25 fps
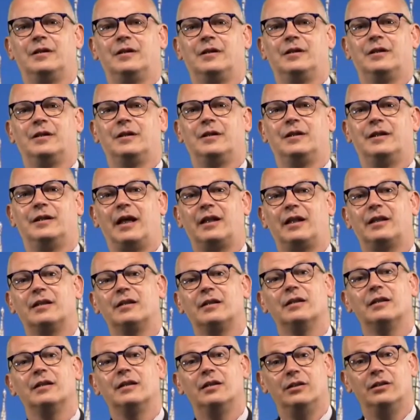that
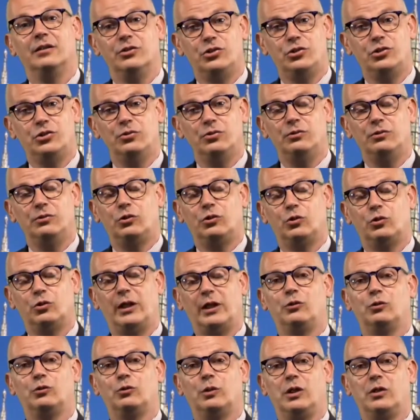the June
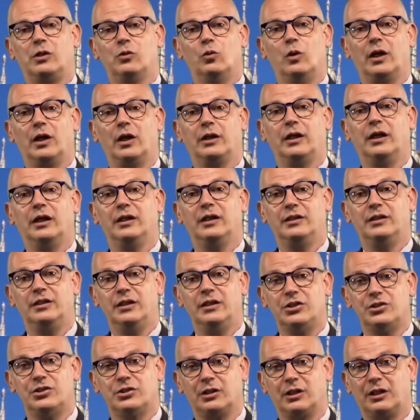2021
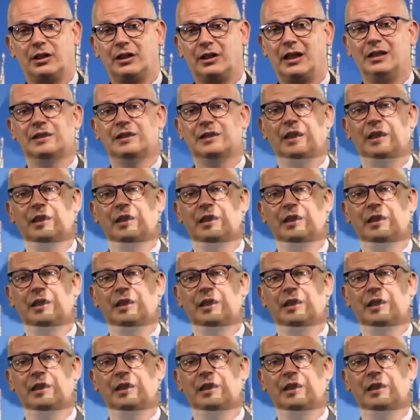edition can take